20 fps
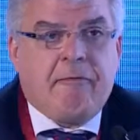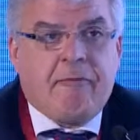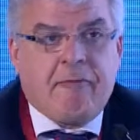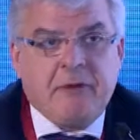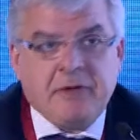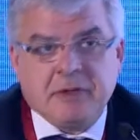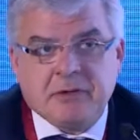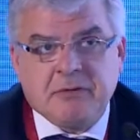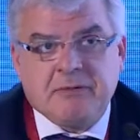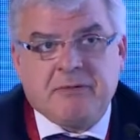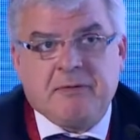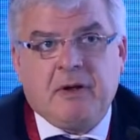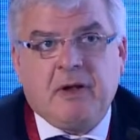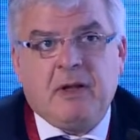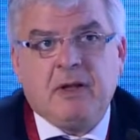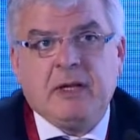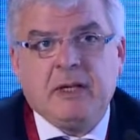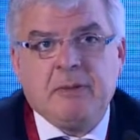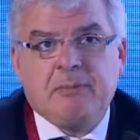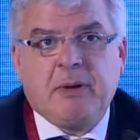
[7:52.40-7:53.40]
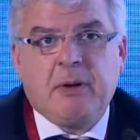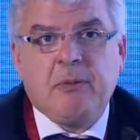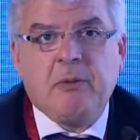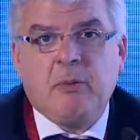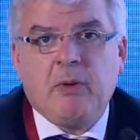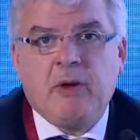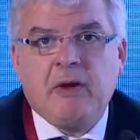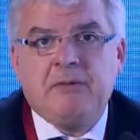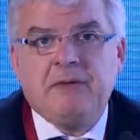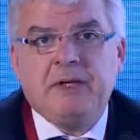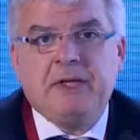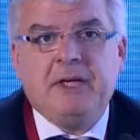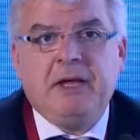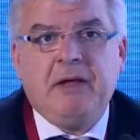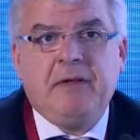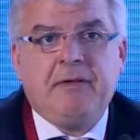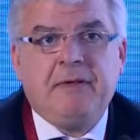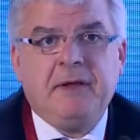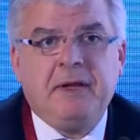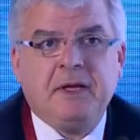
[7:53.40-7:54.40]
First of all, and probably one of the
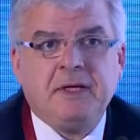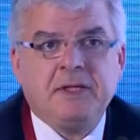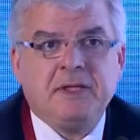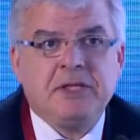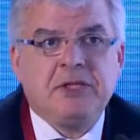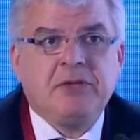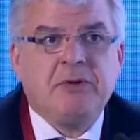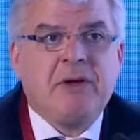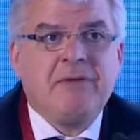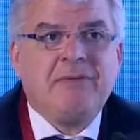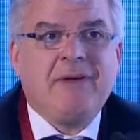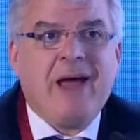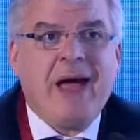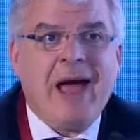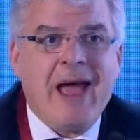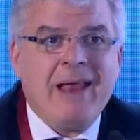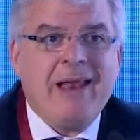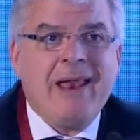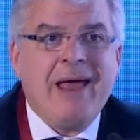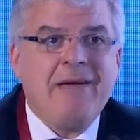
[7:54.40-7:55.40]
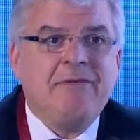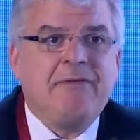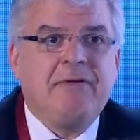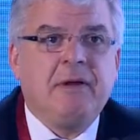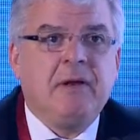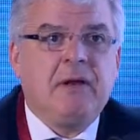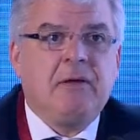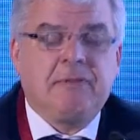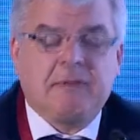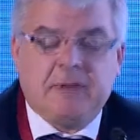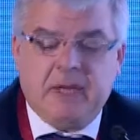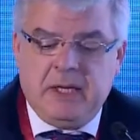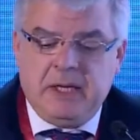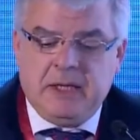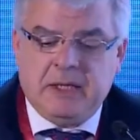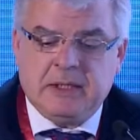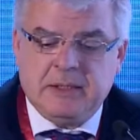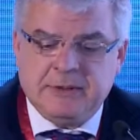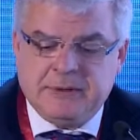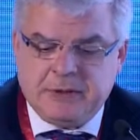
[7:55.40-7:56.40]
key things, is to have a high level of
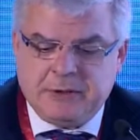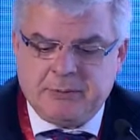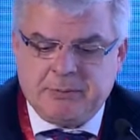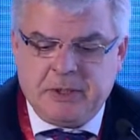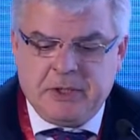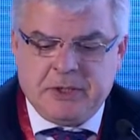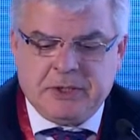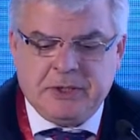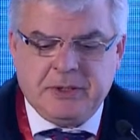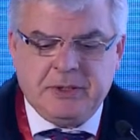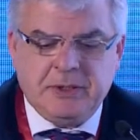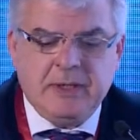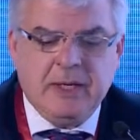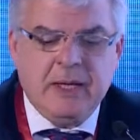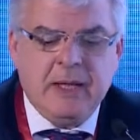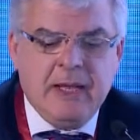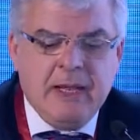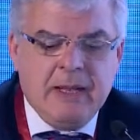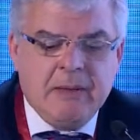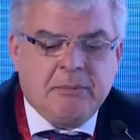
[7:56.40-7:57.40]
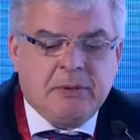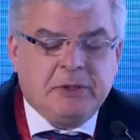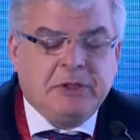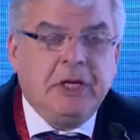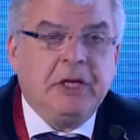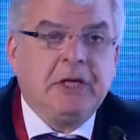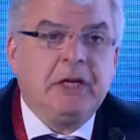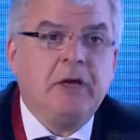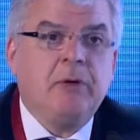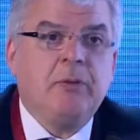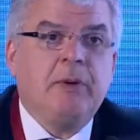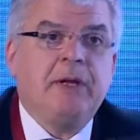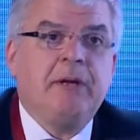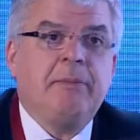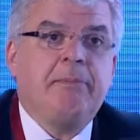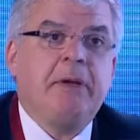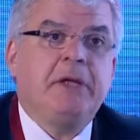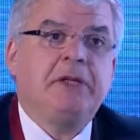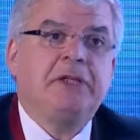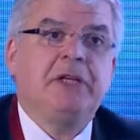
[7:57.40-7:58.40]
clinical suspicion, particularly when the
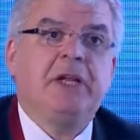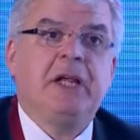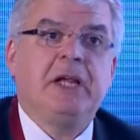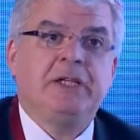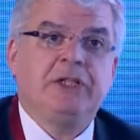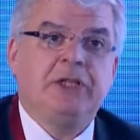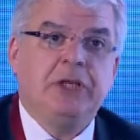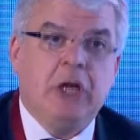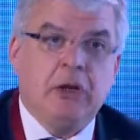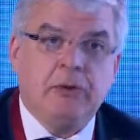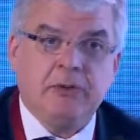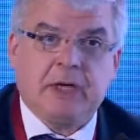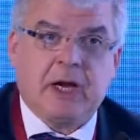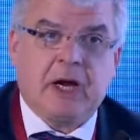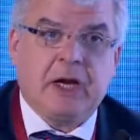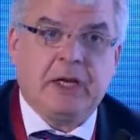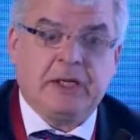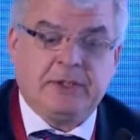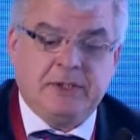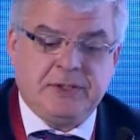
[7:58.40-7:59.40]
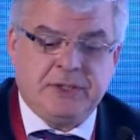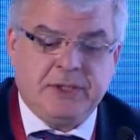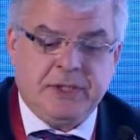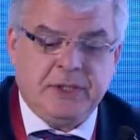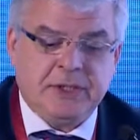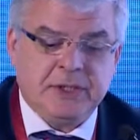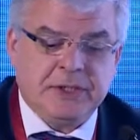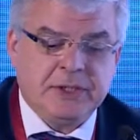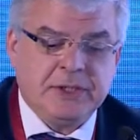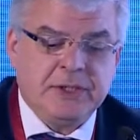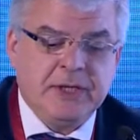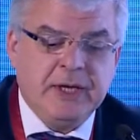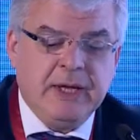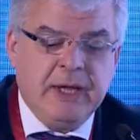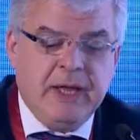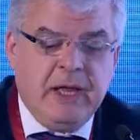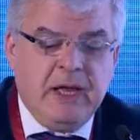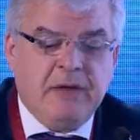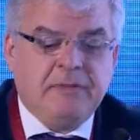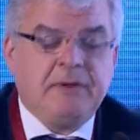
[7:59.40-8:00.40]
patient has known cardiac disease,
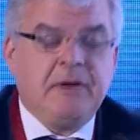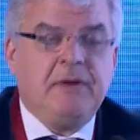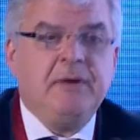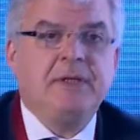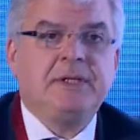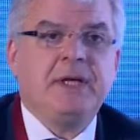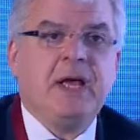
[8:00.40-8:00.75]
if there is